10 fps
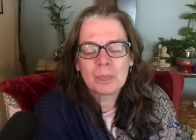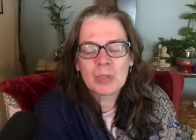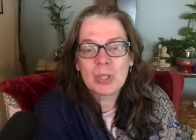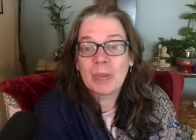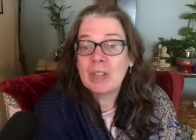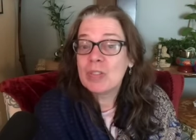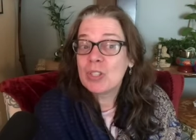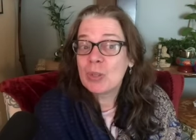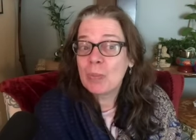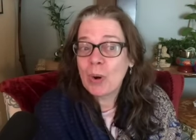which I believe is
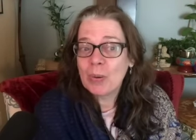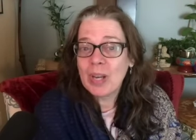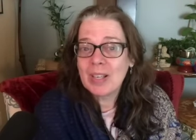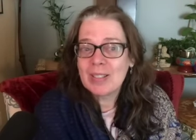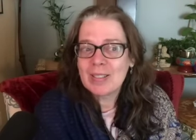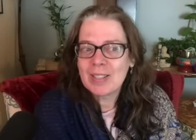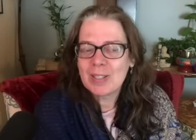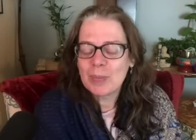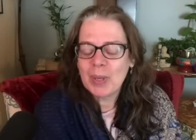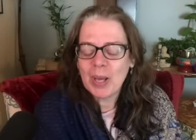tomorrow night at
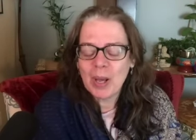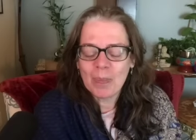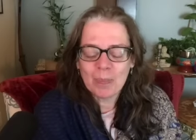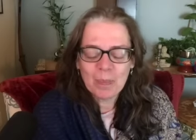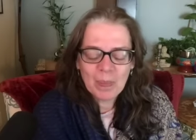6 p.m.